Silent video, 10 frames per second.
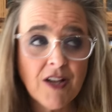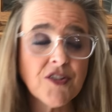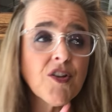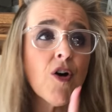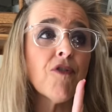
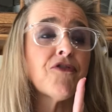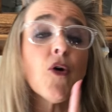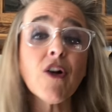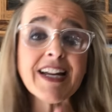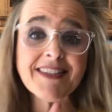So,
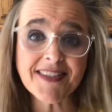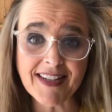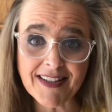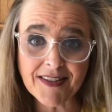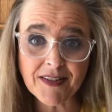for
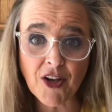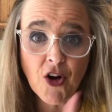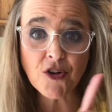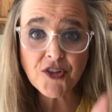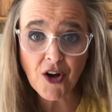instance,
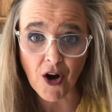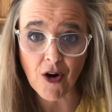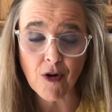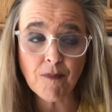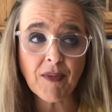years
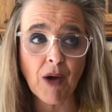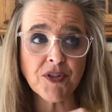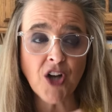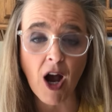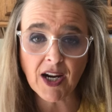ago, I
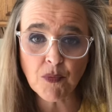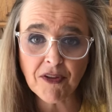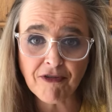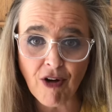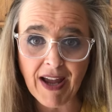was talking
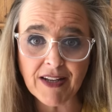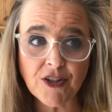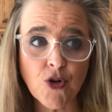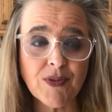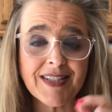with a
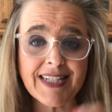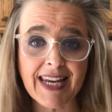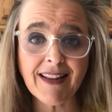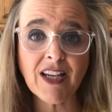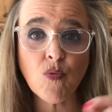friend who was
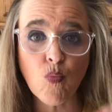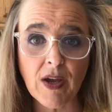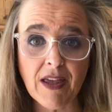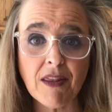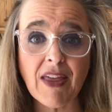dealing
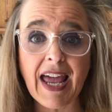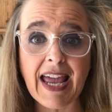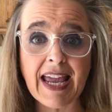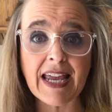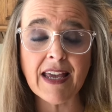with
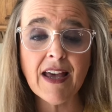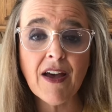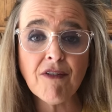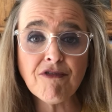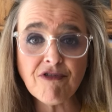a
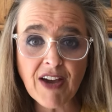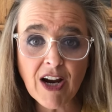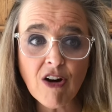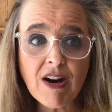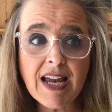
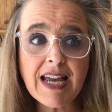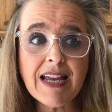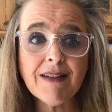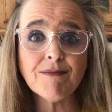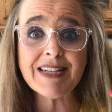
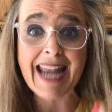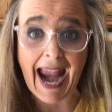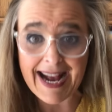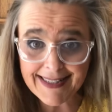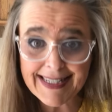very
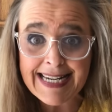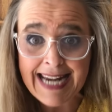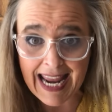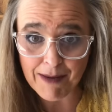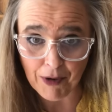nasty
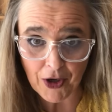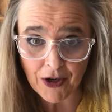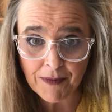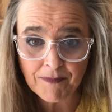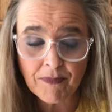
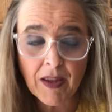neighbor,